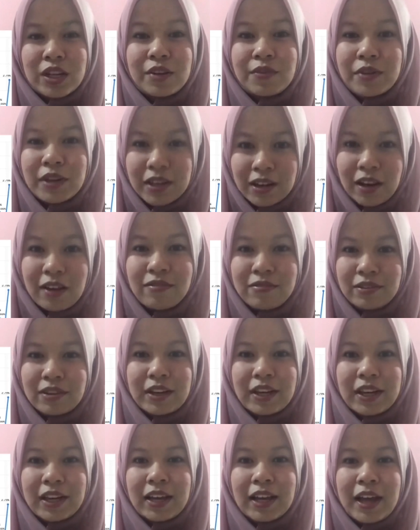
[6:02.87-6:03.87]

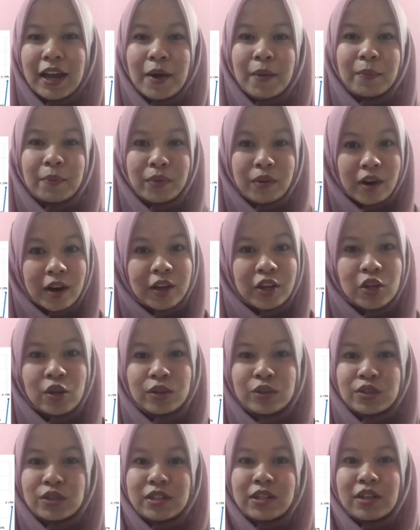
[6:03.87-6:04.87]
recovering
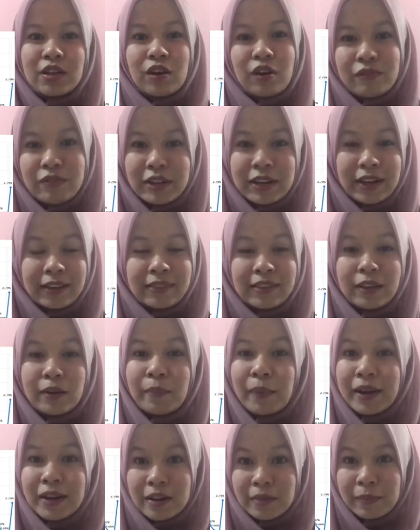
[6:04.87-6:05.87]
prior to the
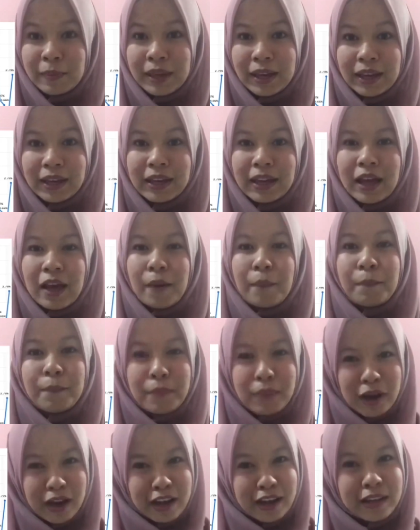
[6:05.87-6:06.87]
COVID-19 pandemic.
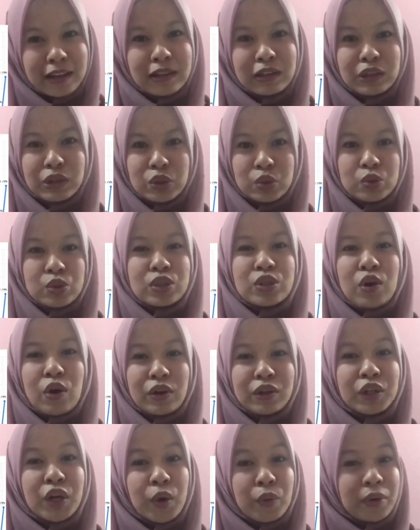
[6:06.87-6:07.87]
But due to the
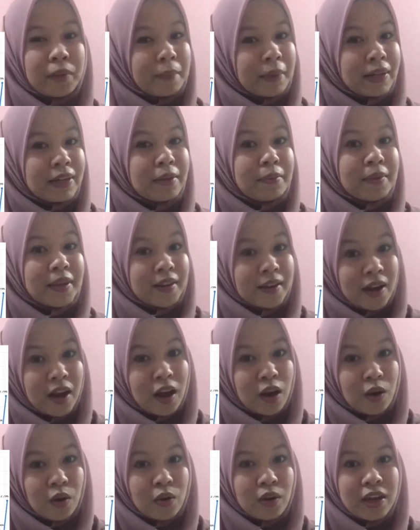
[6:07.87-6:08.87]
ongoing pandemic
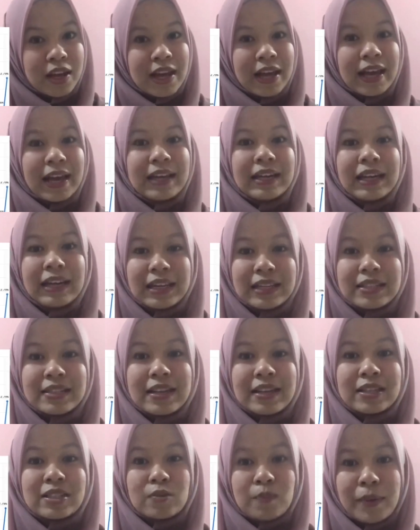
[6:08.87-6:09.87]
now, analysts
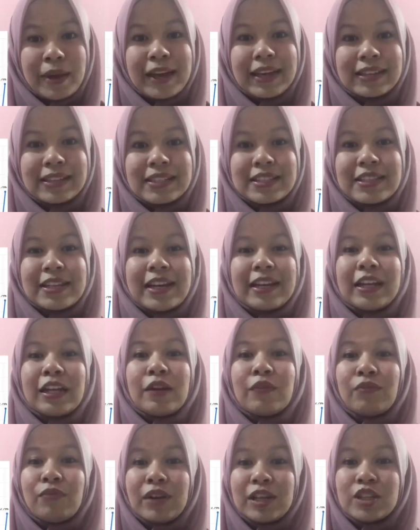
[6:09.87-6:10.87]
expect that the
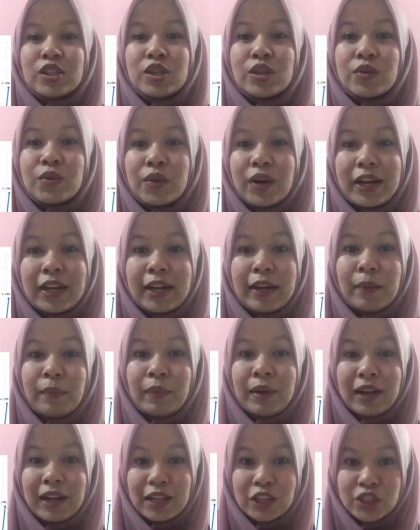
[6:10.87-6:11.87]
inflation rate in
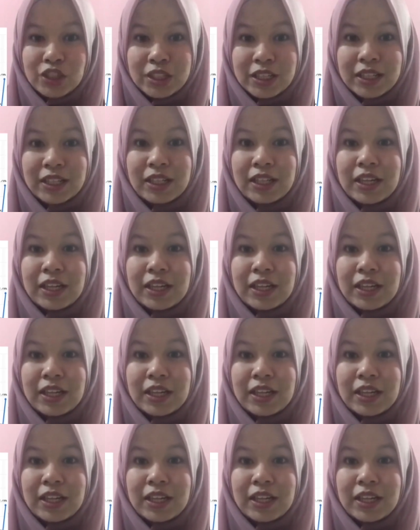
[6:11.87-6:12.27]
Malaysia